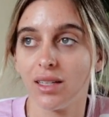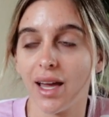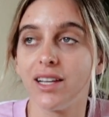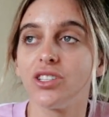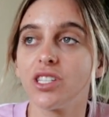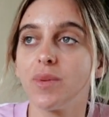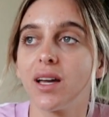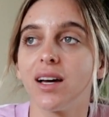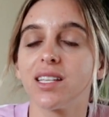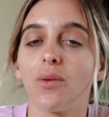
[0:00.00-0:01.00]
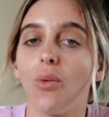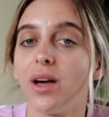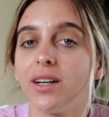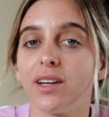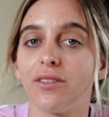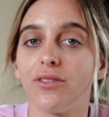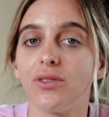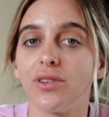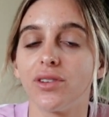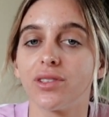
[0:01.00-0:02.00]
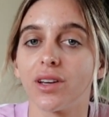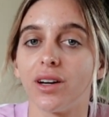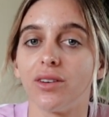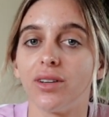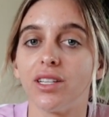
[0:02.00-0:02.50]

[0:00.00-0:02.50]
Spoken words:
And just because I wanted it a few years ago